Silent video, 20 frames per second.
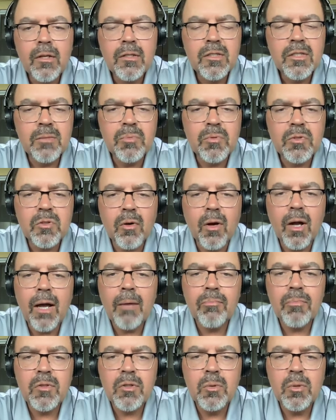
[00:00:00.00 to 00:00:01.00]

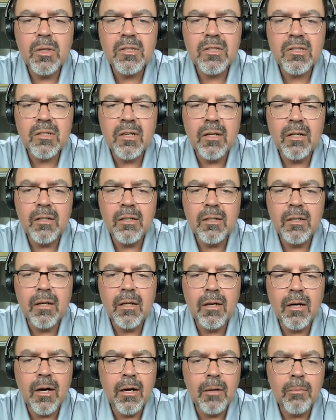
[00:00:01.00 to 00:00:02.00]
Subscribe to us
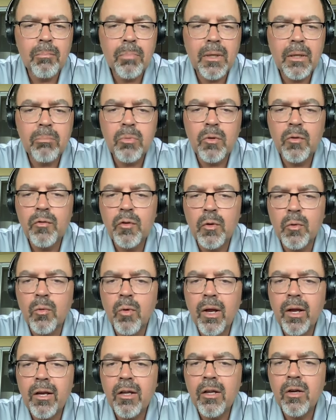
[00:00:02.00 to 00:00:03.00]
on Big Blue View
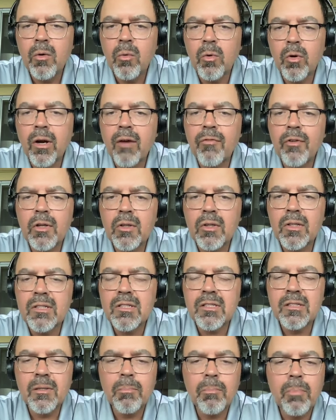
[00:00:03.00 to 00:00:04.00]
Radio, wherever you
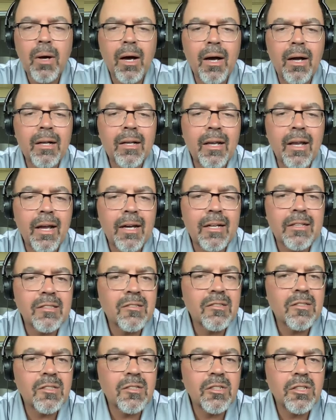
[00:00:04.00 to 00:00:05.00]
listen to
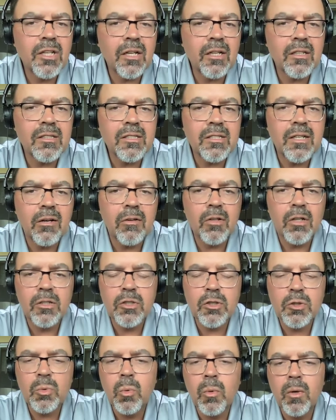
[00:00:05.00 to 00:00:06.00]
podcasts. Check us out
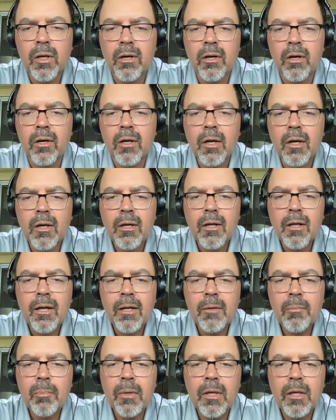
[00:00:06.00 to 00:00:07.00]
on Twitter
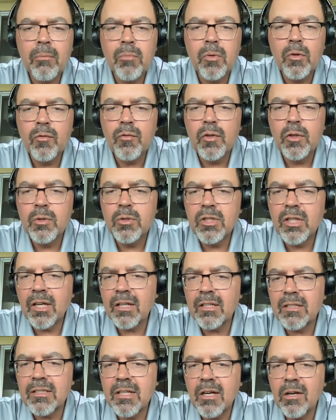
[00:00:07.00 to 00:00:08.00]
at Big Blue View.
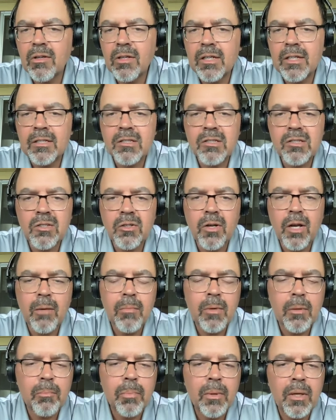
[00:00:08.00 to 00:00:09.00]
Check us out on
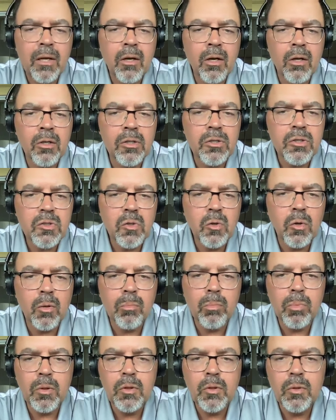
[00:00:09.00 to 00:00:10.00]
Instagram at
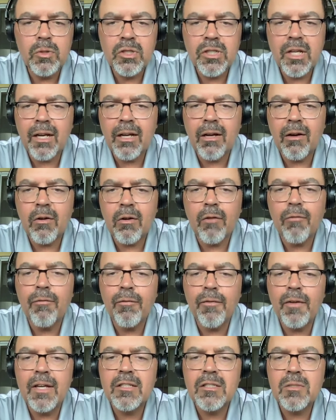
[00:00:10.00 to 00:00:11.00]
Big_Blue. Check out our
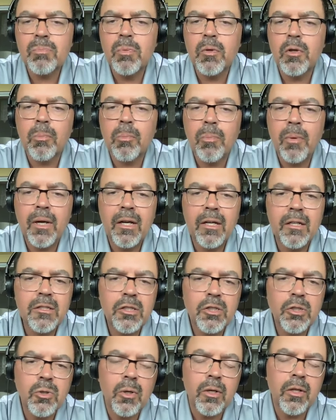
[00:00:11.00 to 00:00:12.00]
Facebook
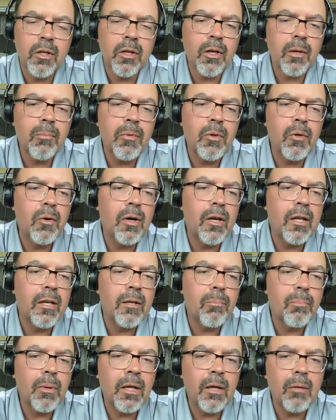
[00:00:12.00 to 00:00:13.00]
page. Join the community
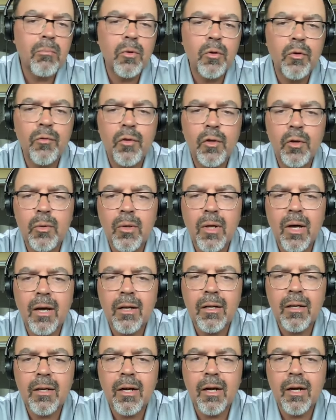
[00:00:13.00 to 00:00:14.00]
at
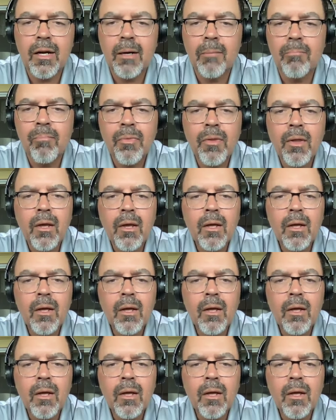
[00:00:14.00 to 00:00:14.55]
BigBlueView.com